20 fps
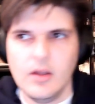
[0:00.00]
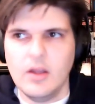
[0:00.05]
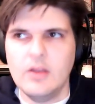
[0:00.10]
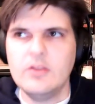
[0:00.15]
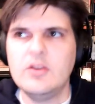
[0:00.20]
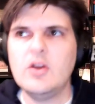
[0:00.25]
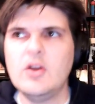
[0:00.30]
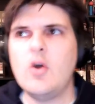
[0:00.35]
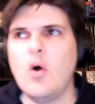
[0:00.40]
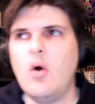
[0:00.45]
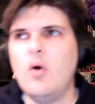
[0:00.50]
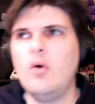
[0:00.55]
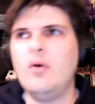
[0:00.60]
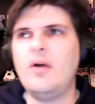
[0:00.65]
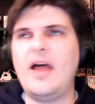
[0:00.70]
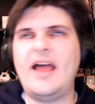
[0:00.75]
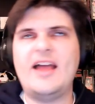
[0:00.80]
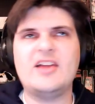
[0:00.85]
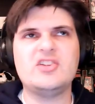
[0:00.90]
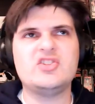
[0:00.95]
The
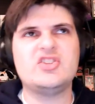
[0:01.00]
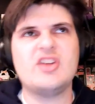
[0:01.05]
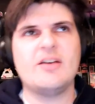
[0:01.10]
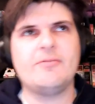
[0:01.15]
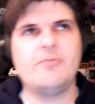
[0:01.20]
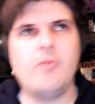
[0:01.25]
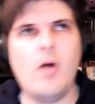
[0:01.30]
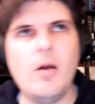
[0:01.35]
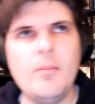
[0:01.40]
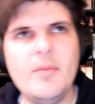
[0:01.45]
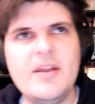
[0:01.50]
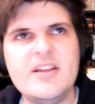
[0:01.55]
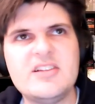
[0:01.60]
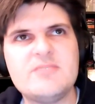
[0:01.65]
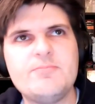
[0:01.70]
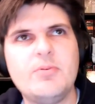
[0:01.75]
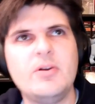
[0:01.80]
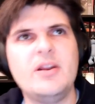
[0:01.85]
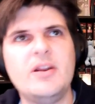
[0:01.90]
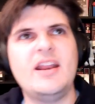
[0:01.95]
goal, as Jeff Weltman has
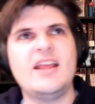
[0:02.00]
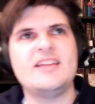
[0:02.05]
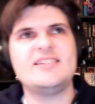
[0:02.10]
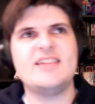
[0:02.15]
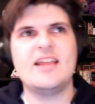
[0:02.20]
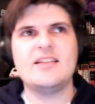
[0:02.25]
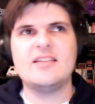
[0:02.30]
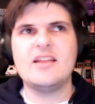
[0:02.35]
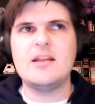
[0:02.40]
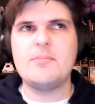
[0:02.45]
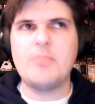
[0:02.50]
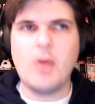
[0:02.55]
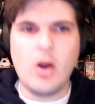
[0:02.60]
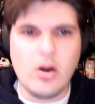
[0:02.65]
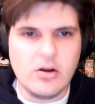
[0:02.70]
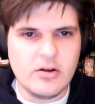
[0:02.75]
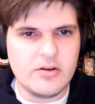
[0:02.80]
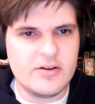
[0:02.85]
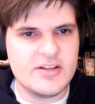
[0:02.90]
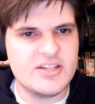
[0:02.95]
put it, as Anthony
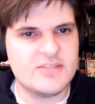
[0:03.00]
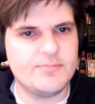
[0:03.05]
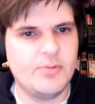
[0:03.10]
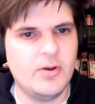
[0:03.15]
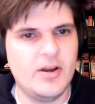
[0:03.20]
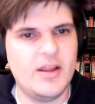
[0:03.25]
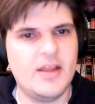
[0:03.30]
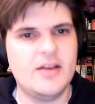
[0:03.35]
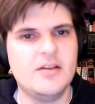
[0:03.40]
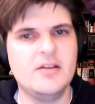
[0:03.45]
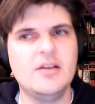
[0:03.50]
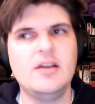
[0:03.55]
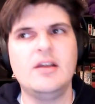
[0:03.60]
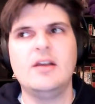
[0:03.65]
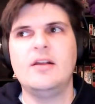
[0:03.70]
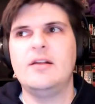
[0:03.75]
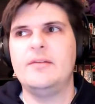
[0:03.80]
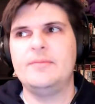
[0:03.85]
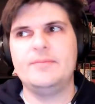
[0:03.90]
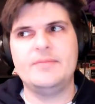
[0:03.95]
Parker has put it,
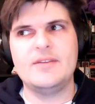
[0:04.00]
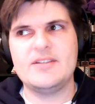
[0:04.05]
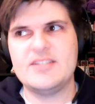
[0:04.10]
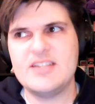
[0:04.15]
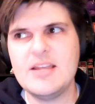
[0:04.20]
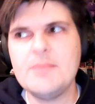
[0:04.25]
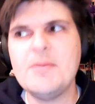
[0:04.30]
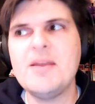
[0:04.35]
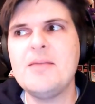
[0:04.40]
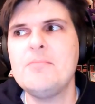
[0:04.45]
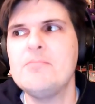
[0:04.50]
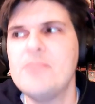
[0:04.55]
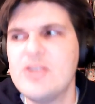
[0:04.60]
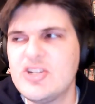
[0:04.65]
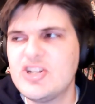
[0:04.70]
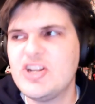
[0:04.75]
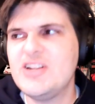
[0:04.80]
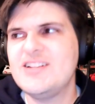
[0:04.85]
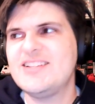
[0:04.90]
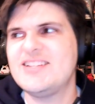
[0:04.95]
the seeming
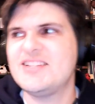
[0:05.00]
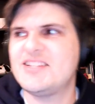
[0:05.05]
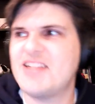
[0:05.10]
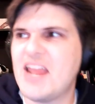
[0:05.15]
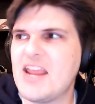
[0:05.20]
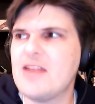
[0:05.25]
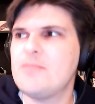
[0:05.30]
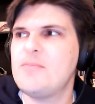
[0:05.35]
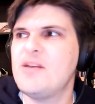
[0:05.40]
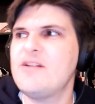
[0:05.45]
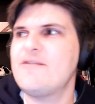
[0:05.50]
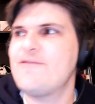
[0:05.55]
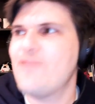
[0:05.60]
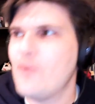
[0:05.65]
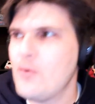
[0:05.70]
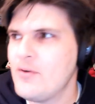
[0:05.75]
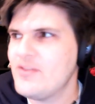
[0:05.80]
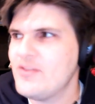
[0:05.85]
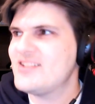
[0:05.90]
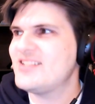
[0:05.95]
mission statement
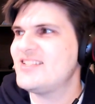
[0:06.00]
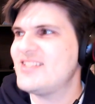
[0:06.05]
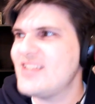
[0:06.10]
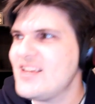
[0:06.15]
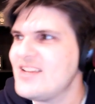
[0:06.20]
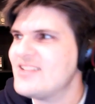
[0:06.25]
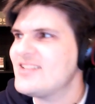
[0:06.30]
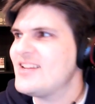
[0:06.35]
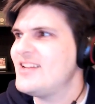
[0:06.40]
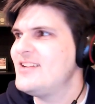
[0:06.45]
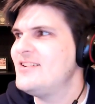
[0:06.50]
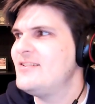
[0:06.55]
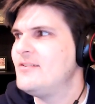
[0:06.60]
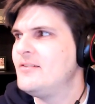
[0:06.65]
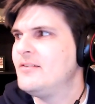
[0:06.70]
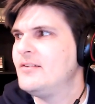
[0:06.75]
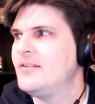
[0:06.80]
for the season